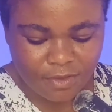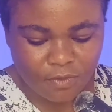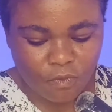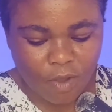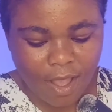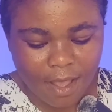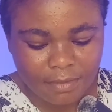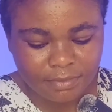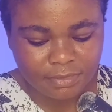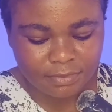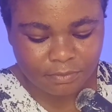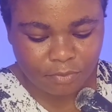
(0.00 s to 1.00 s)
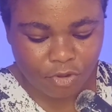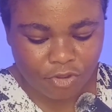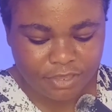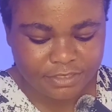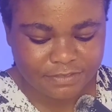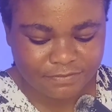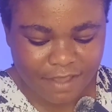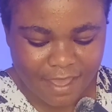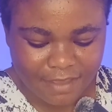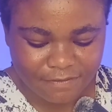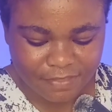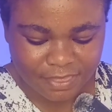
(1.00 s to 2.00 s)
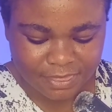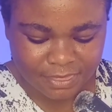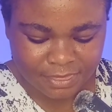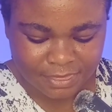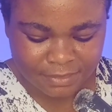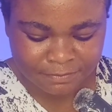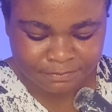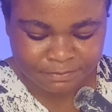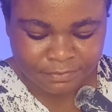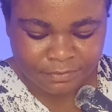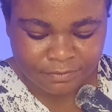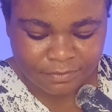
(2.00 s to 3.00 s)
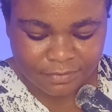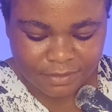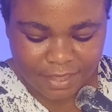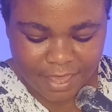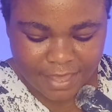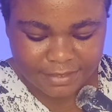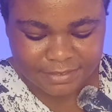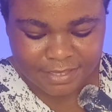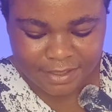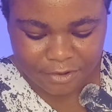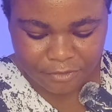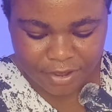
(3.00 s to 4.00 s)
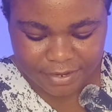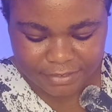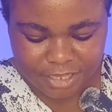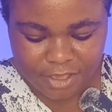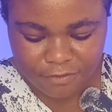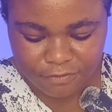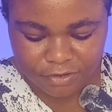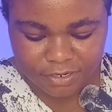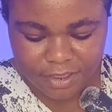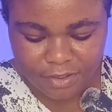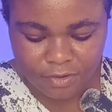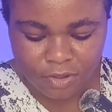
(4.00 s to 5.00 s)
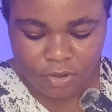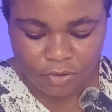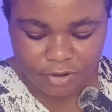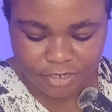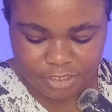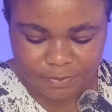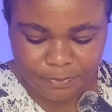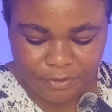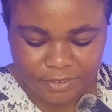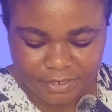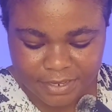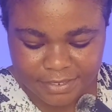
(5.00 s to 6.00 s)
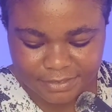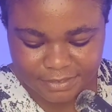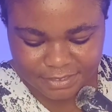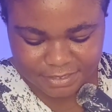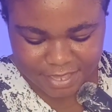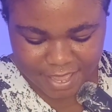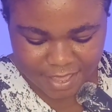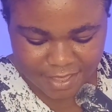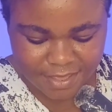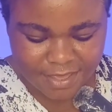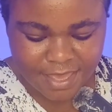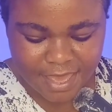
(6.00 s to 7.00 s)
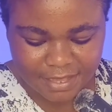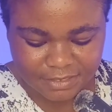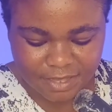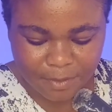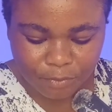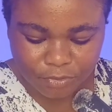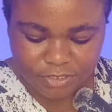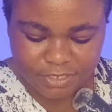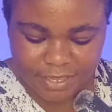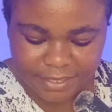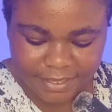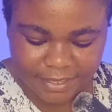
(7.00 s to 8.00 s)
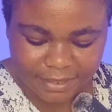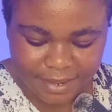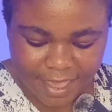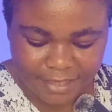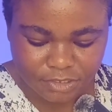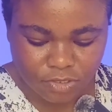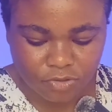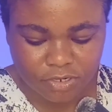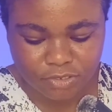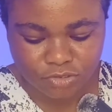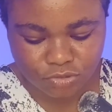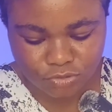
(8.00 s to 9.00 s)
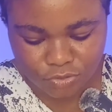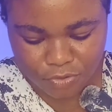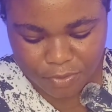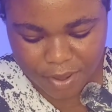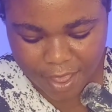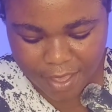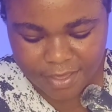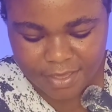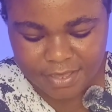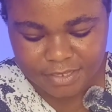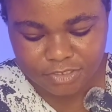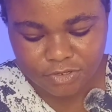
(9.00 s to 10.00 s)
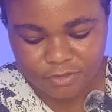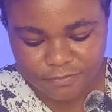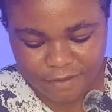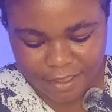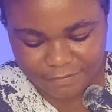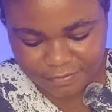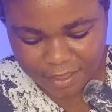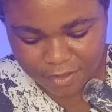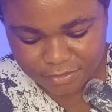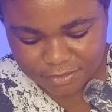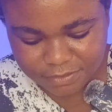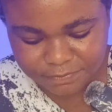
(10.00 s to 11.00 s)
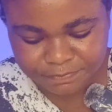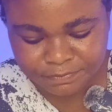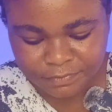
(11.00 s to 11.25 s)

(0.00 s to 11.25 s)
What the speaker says: 1.5x credit for the corresponding tier. Example: 10k likes on a tutorial is cost 5,000